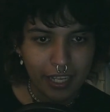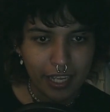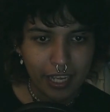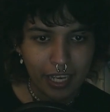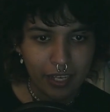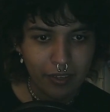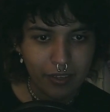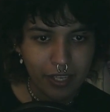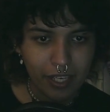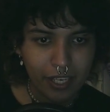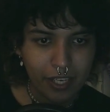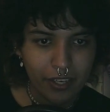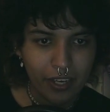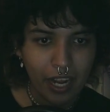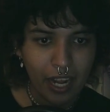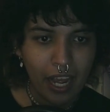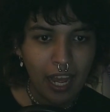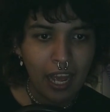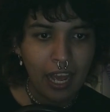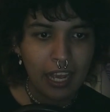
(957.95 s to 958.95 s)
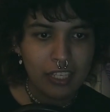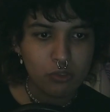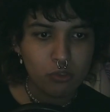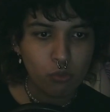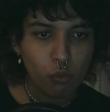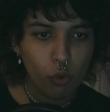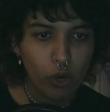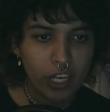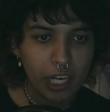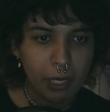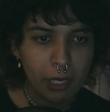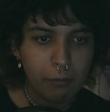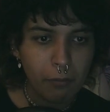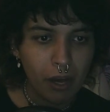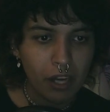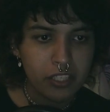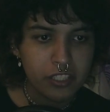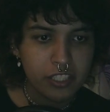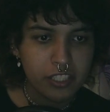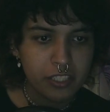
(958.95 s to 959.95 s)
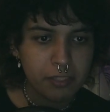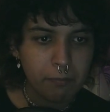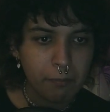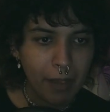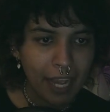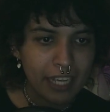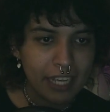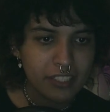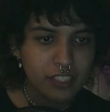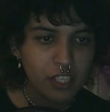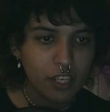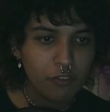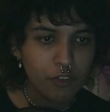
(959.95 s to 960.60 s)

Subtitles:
count here as one homogeneous mass of